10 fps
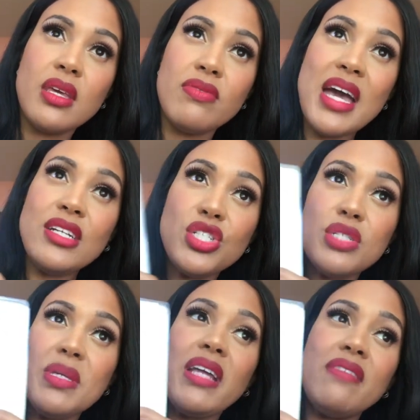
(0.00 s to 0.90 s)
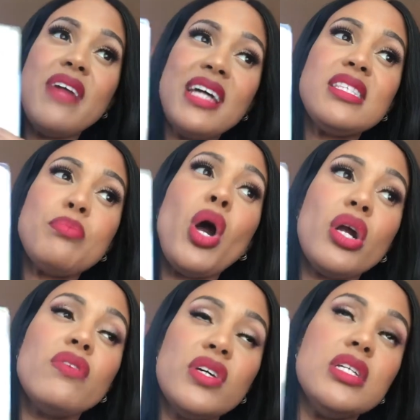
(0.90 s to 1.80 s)
that should be that's part
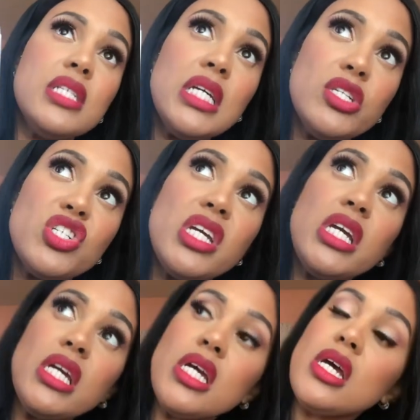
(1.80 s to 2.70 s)
of good teaching.